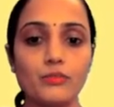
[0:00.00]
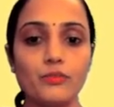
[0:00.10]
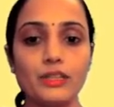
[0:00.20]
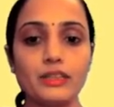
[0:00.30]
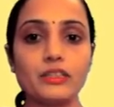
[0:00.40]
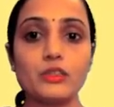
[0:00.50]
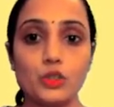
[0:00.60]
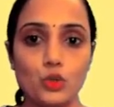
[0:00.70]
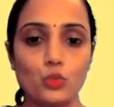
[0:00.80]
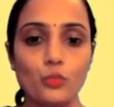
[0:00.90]

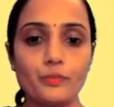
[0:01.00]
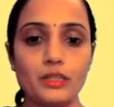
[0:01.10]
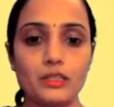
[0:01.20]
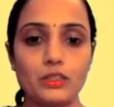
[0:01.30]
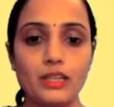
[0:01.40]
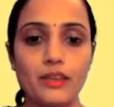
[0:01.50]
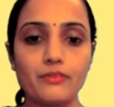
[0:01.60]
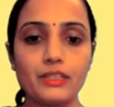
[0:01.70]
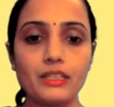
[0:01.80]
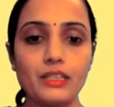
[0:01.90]
with 2. So
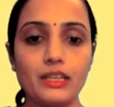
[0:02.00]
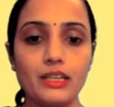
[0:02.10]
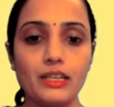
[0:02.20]
11